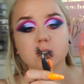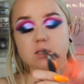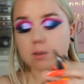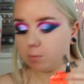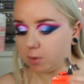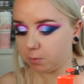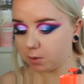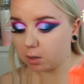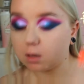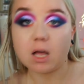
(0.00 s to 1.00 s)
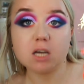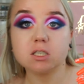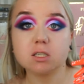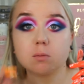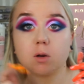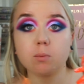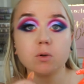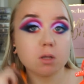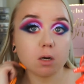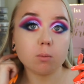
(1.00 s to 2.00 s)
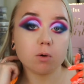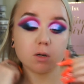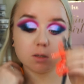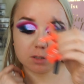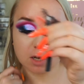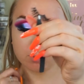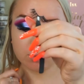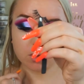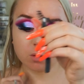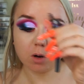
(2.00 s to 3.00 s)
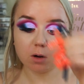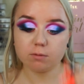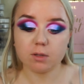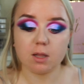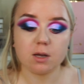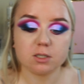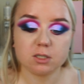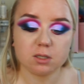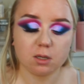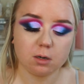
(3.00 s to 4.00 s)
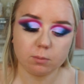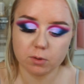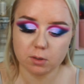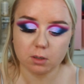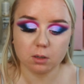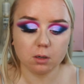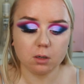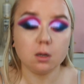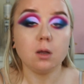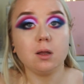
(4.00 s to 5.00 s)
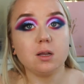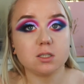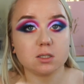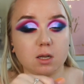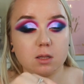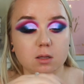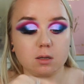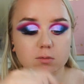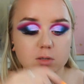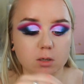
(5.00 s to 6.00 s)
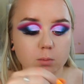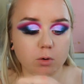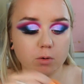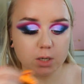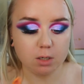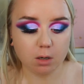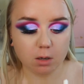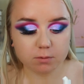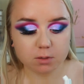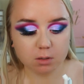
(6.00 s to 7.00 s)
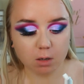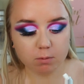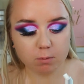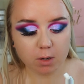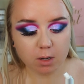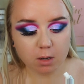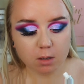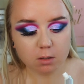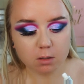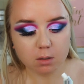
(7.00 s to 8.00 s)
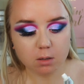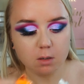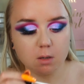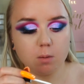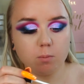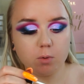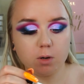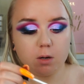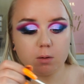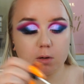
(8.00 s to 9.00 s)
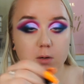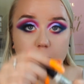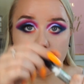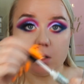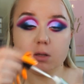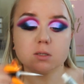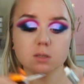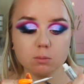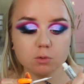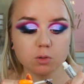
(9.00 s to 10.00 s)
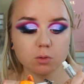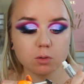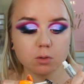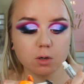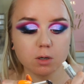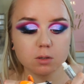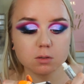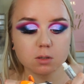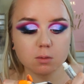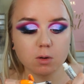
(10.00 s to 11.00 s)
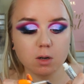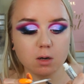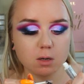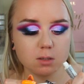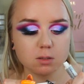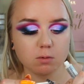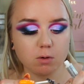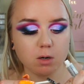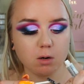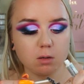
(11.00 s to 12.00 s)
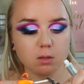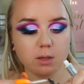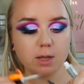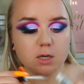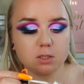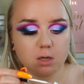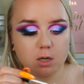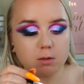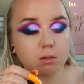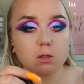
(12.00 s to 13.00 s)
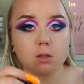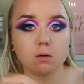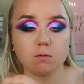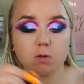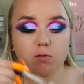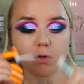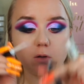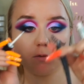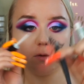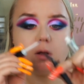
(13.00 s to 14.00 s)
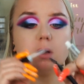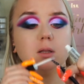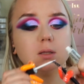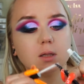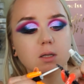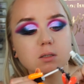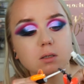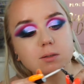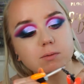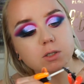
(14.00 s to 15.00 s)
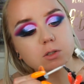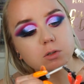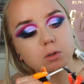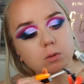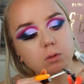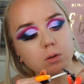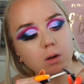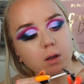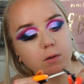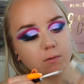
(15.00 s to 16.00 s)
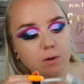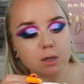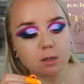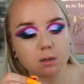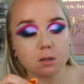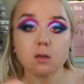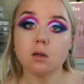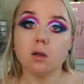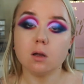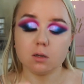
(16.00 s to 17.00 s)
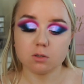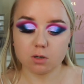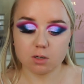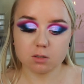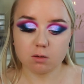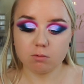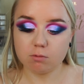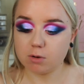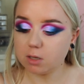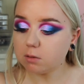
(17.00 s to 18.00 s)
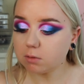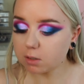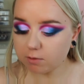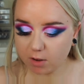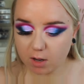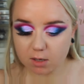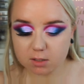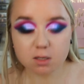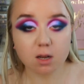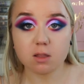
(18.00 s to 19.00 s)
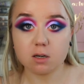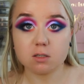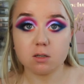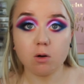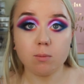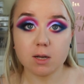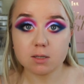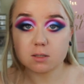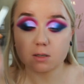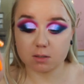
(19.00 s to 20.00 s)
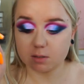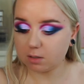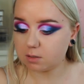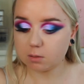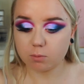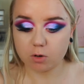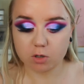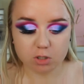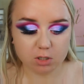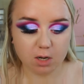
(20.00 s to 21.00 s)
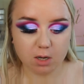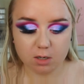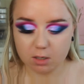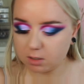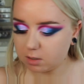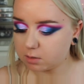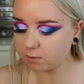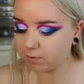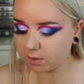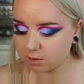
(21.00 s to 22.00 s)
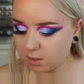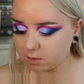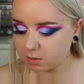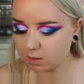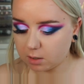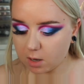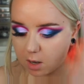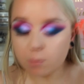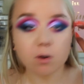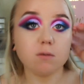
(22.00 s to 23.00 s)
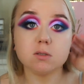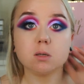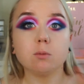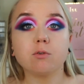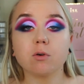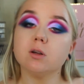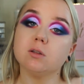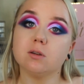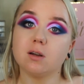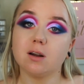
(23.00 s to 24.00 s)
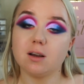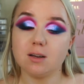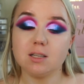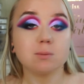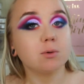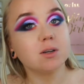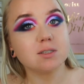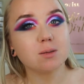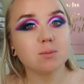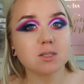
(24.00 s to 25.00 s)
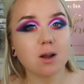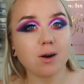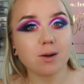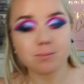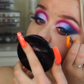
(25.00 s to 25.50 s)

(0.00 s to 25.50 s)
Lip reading: some baby doll lashes. I'm going to put the number down below of the lashes that I'm putting on. Just can't think of the number right off the top of my head. But I'm going to put on the same duo glue I used on my eyes right on the lash. I love the latex free duo glue. I find it dries really fast. There's no mess because it's a brush and it is fantastic. But obviously before I do that, I need to put on some mascara.